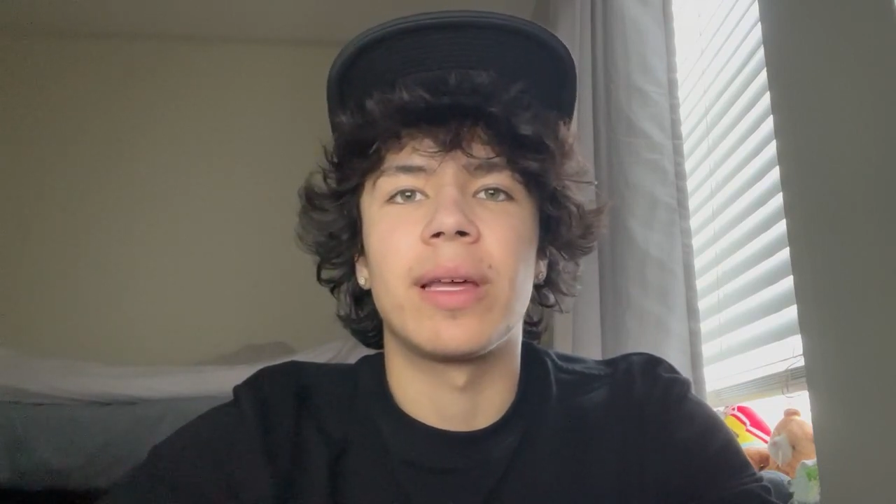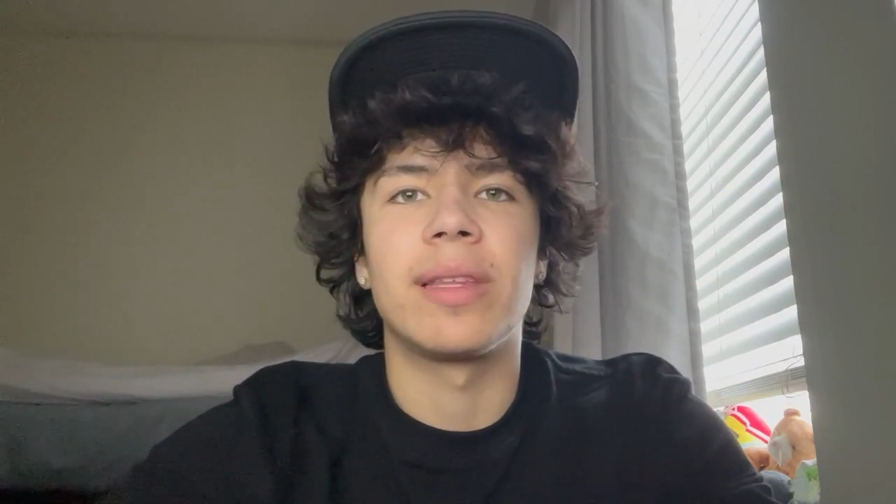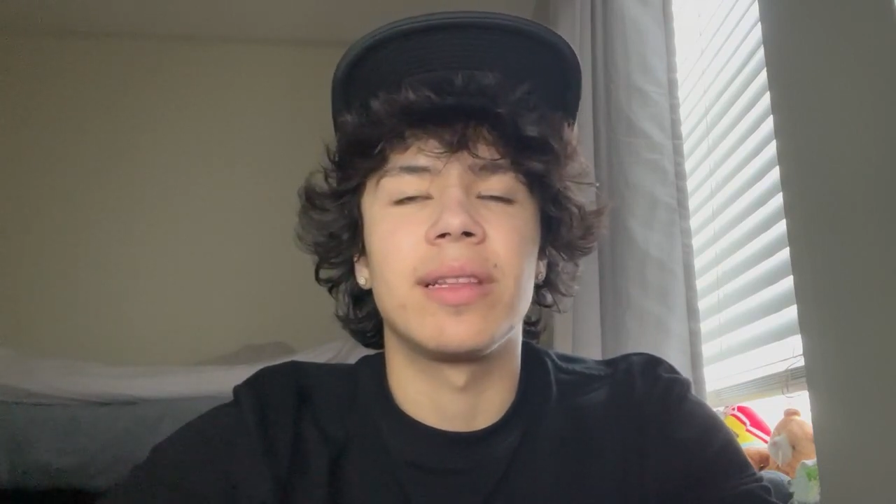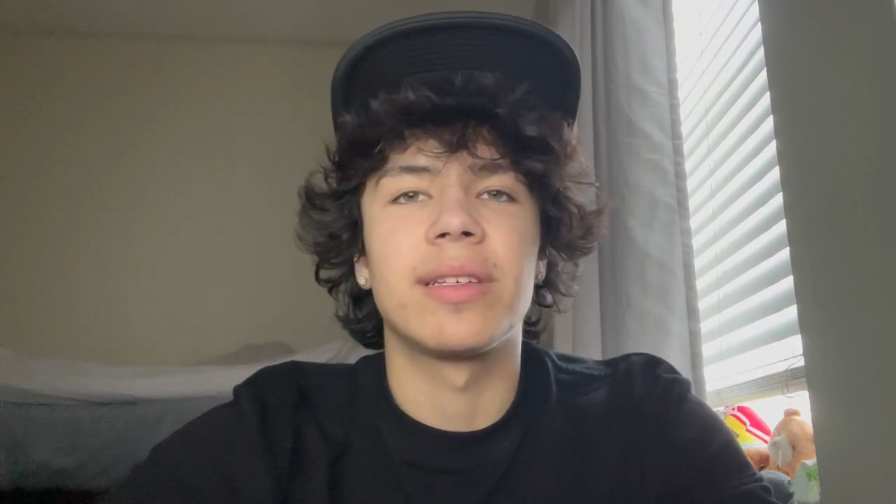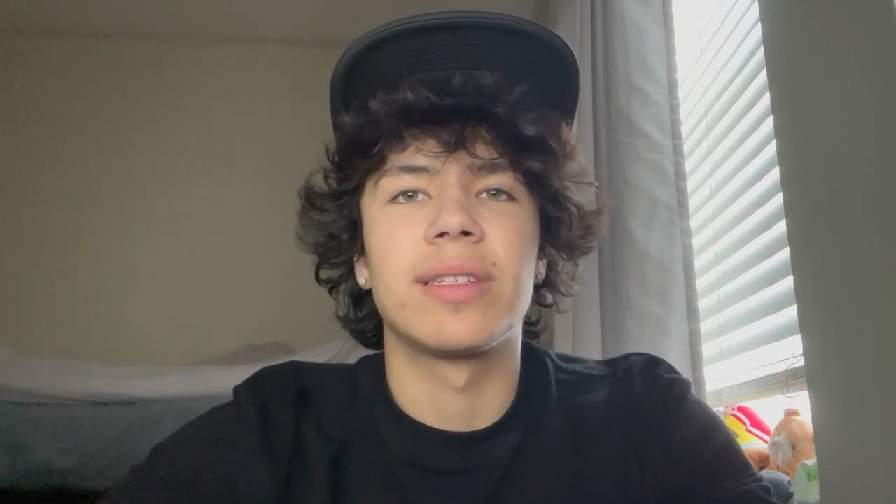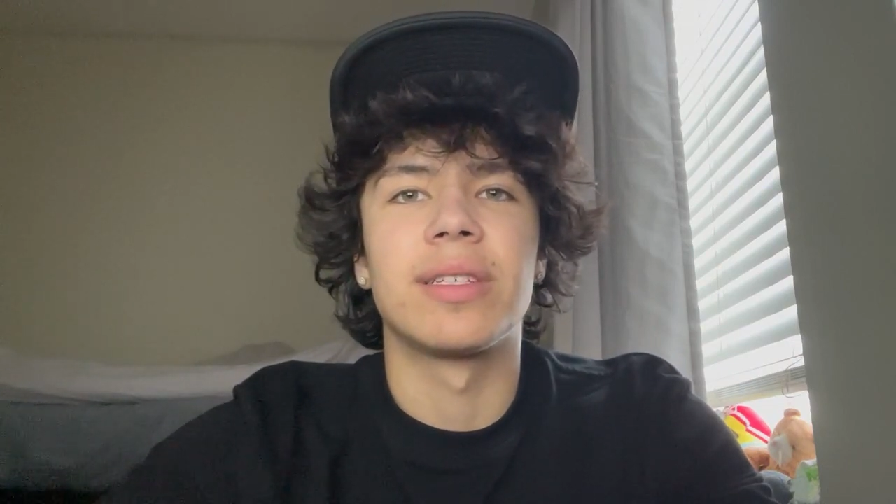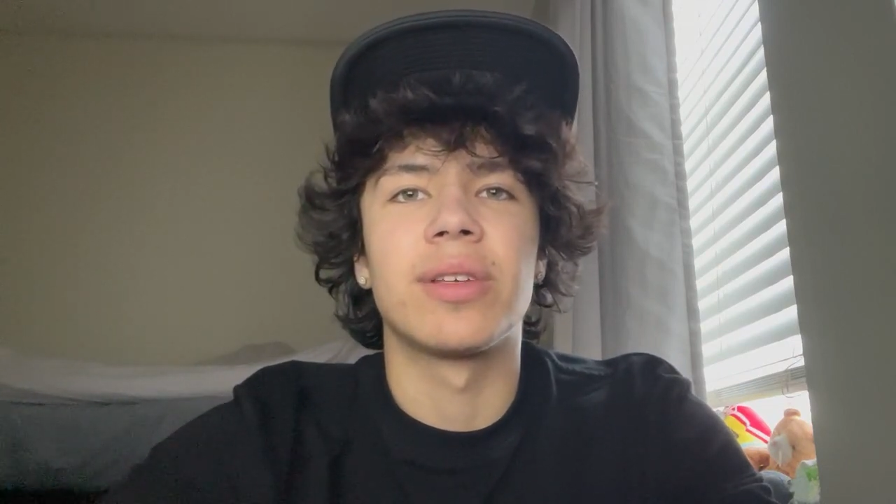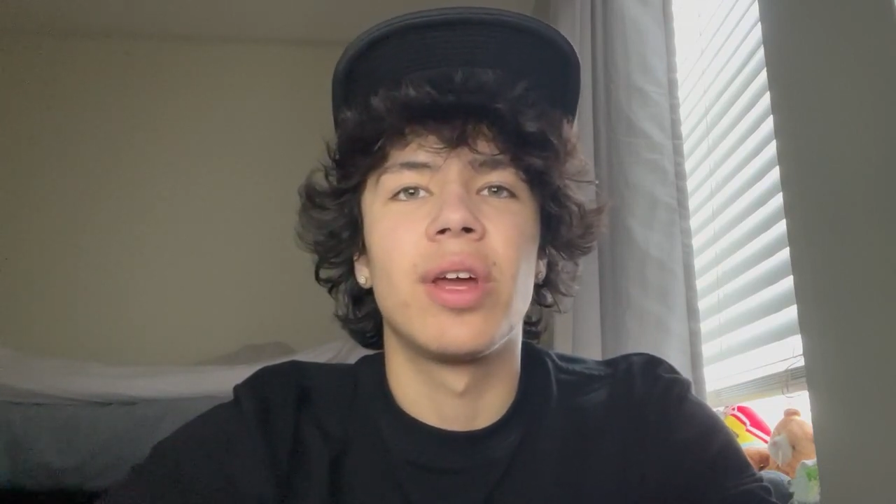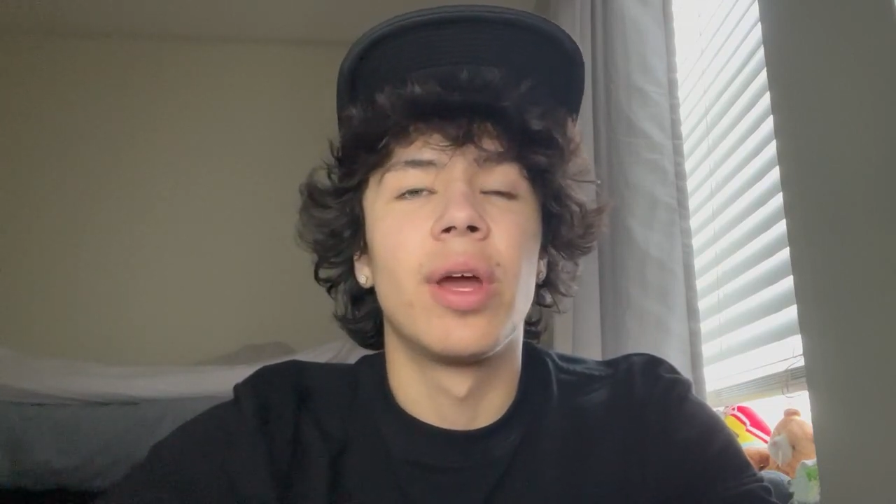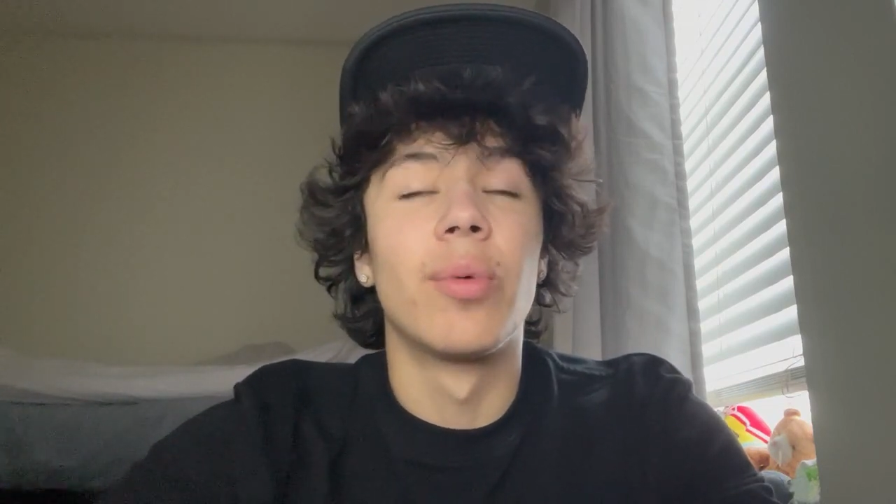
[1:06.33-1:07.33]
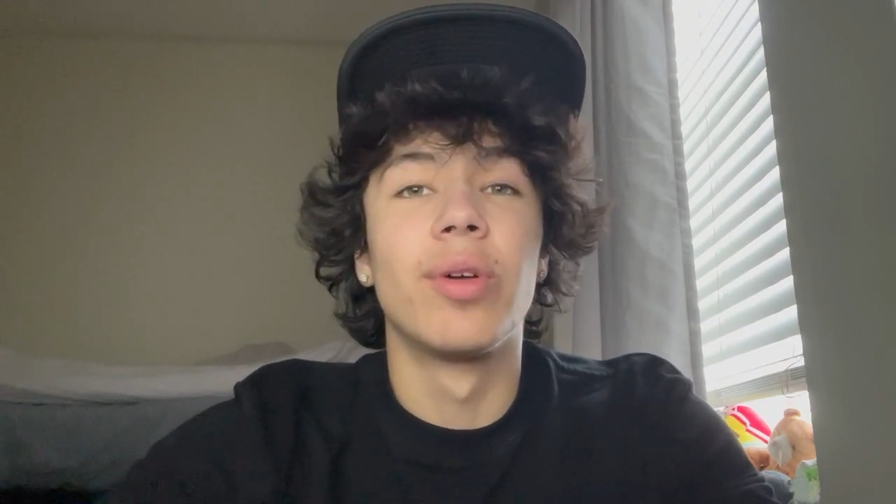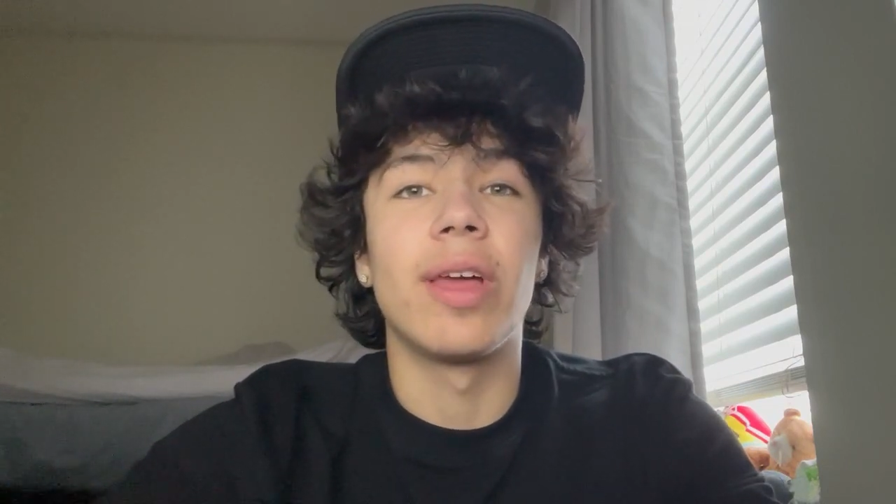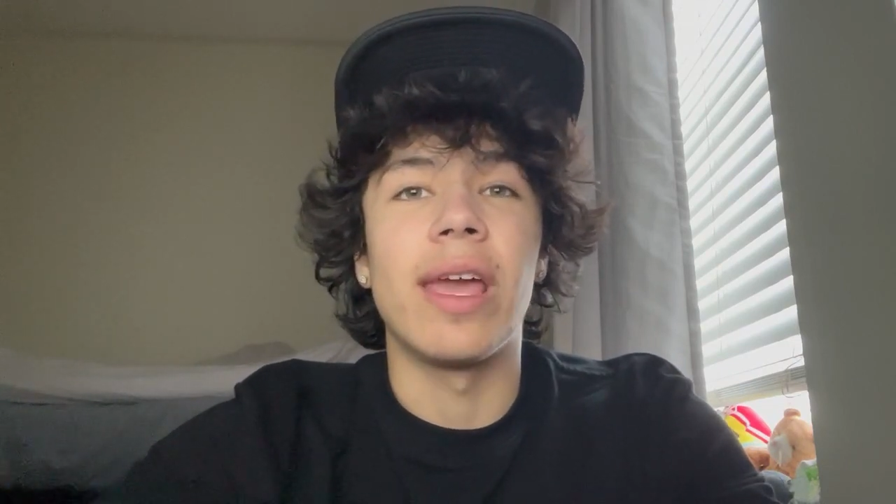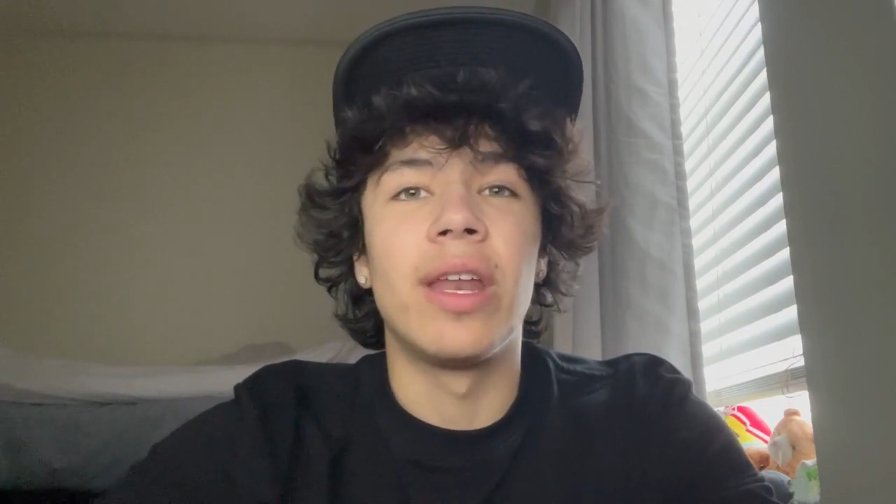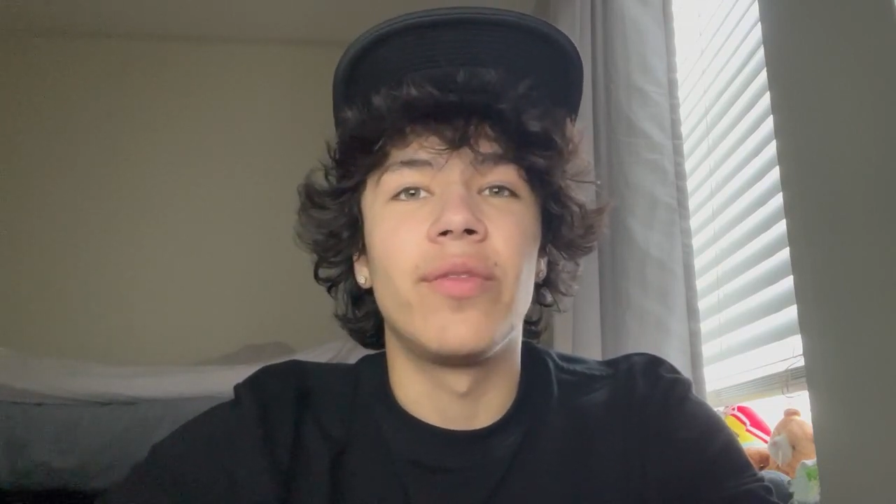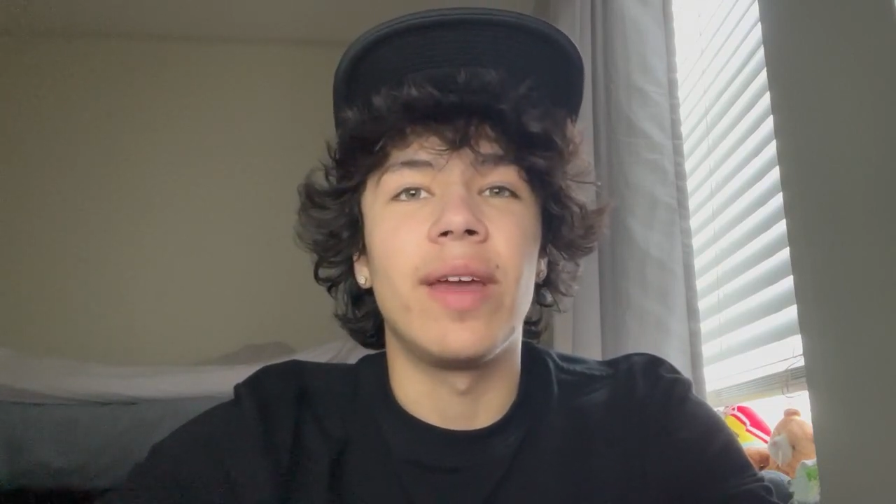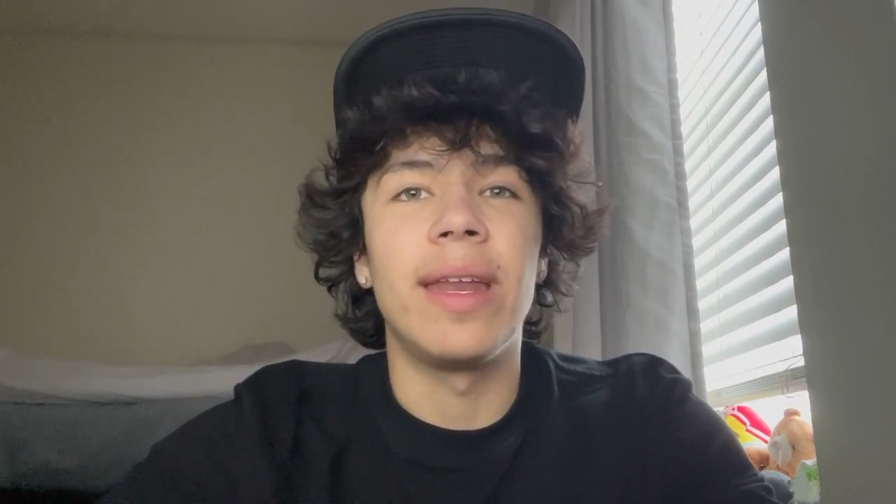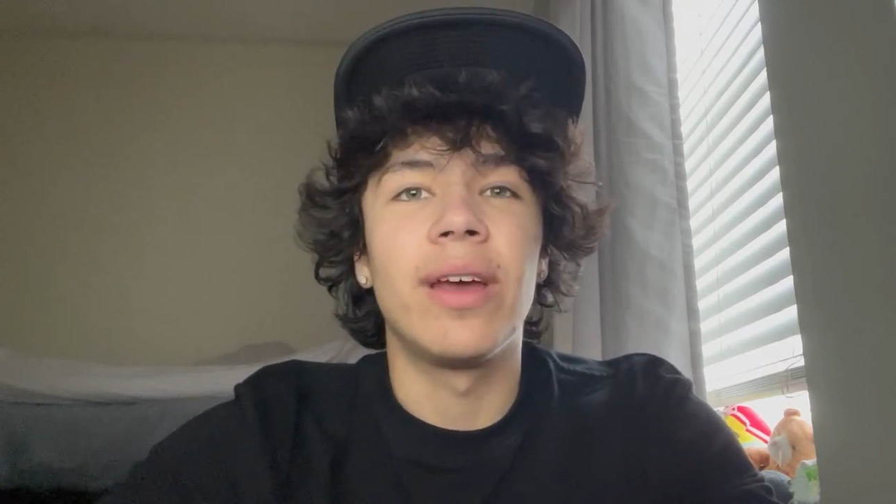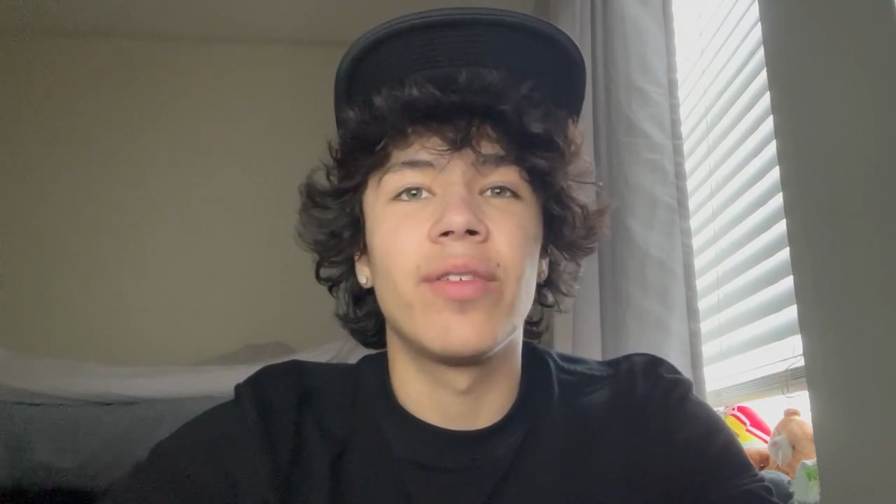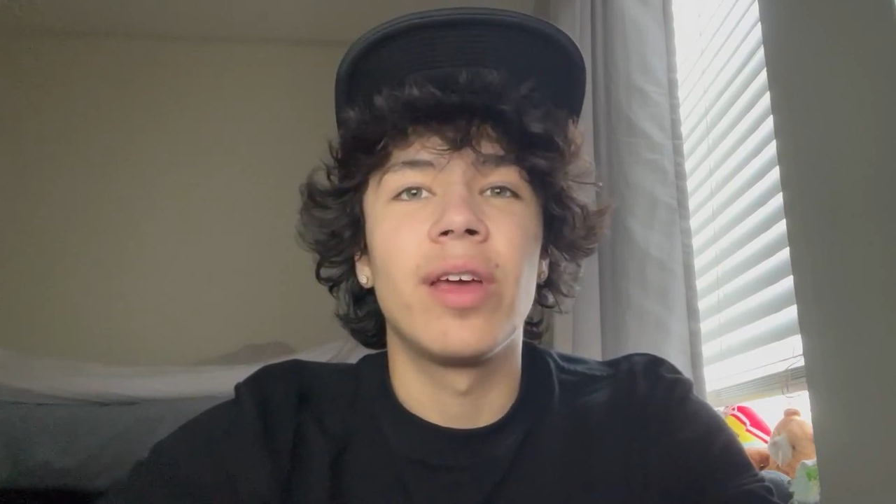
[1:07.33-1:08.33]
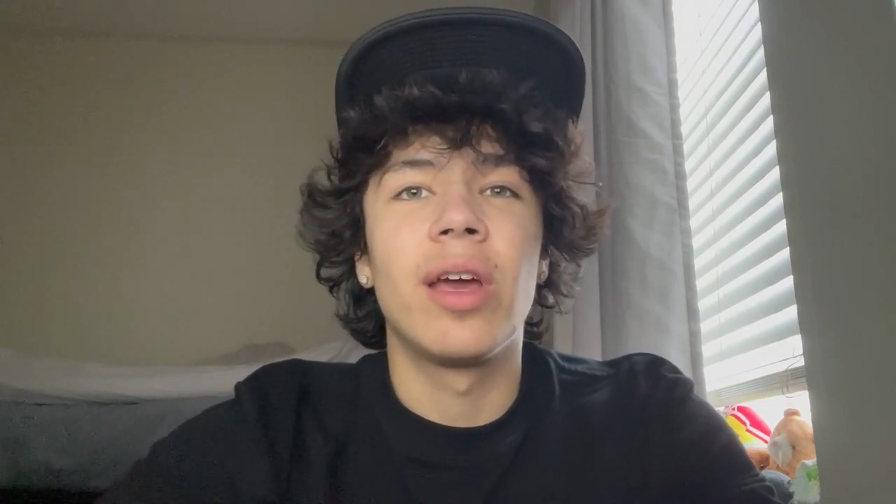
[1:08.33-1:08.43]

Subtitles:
I think this is really innovative,